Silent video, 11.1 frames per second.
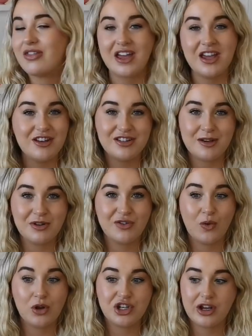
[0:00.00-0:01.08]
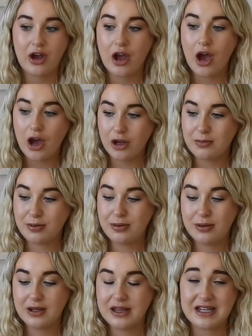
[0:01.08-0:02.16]
Thank you so much for watching. I hope
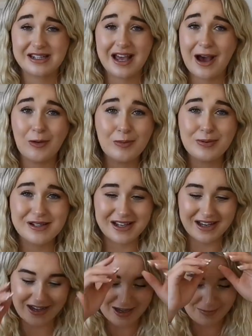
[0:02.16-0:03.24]
this helped.